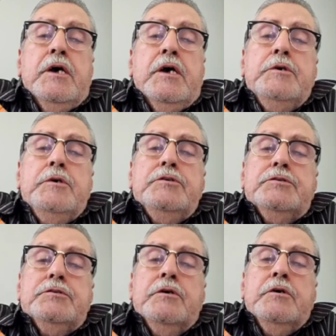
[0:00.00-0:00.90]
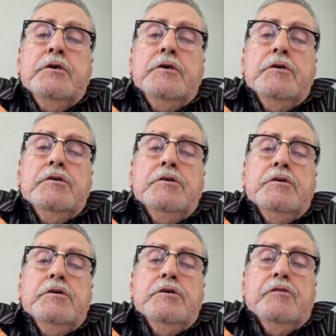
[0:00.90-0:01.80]
That means the
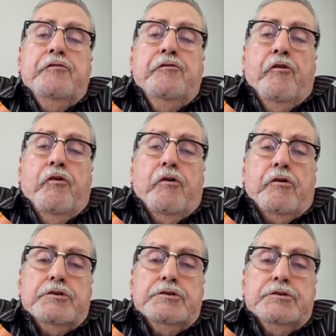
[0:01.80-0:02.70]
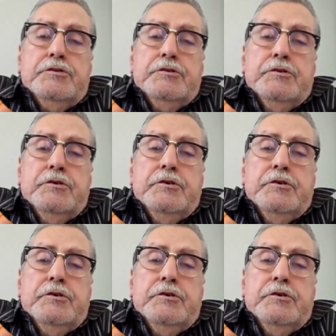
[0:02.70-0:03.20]
force